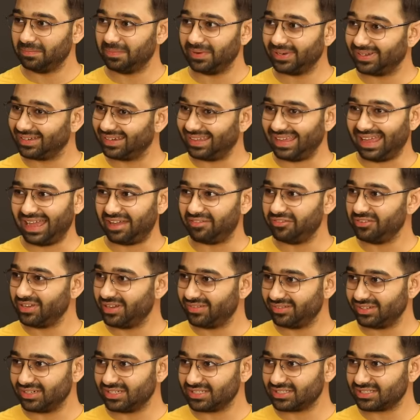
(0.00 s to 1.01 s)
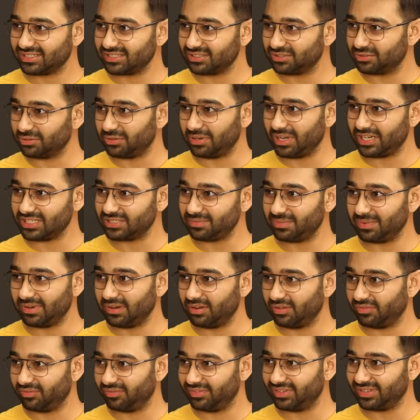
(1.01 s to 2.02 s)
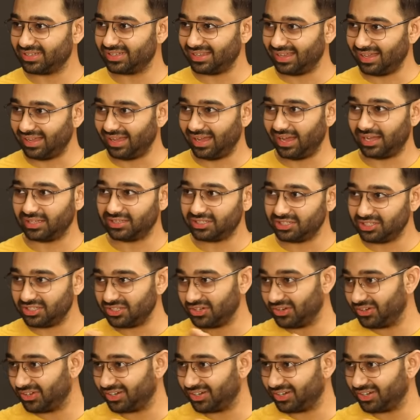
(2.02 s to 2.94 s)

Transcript: But have you ever discussed Zoya's spin-off with Adi